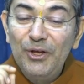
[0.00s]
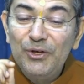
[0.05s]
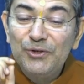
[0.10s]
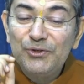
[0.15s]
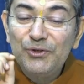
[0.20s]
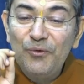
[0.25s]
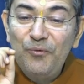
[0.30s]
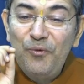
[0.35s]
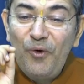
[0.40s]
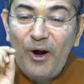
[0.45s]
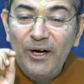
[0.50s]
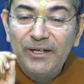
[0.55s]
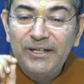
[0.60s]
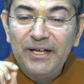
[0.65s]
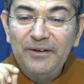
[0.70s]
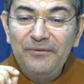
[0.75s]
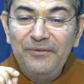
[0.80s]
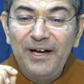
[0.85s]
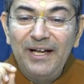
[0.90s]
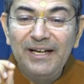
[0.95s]
So
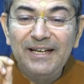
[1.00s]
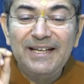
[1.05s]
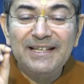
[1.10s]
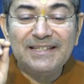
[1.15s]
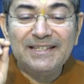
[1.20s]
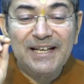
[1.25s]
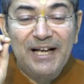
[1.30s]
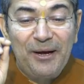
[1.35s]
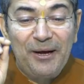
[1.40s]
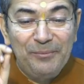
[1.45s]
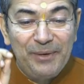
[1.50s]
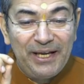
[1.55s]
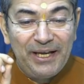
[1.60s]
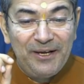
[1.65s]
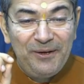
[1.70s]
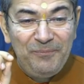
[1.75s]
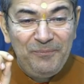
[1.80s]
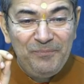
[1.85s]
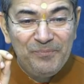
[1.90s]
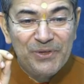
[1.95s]
whatever is
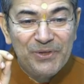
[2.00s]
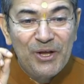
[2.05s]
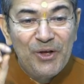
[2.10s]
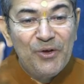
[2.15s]
coming